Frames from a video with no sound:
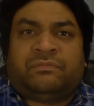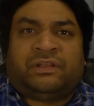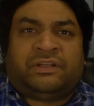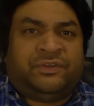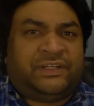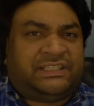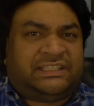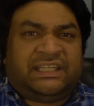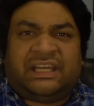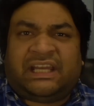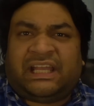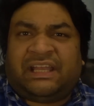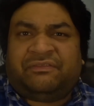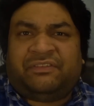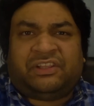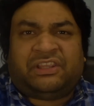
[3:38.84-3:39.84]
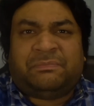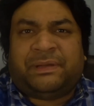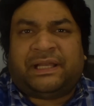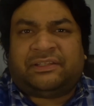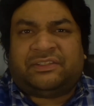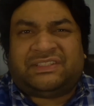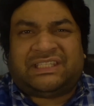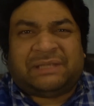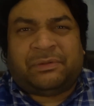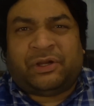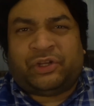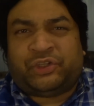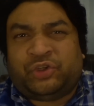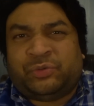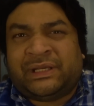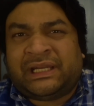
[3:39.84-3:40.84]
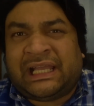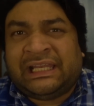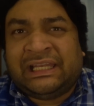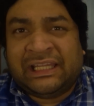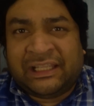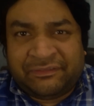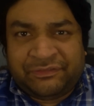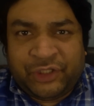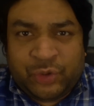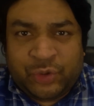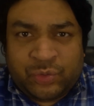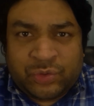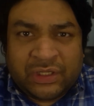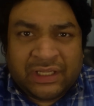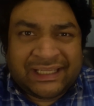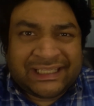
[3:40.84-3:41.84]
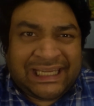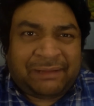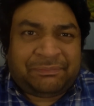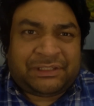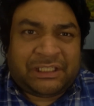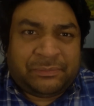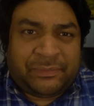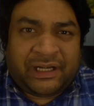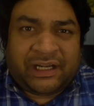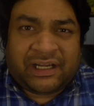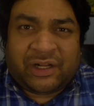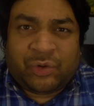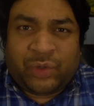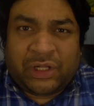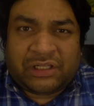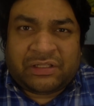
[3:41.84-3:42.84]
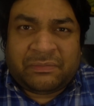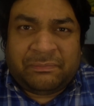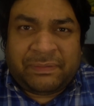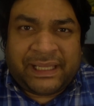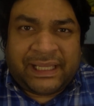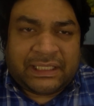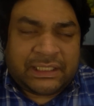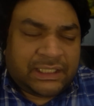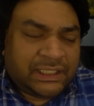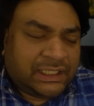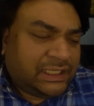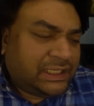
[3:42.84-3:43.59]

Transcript: Christian, I have nothing bad to say about you, man. I love you. Captain America, welcome back.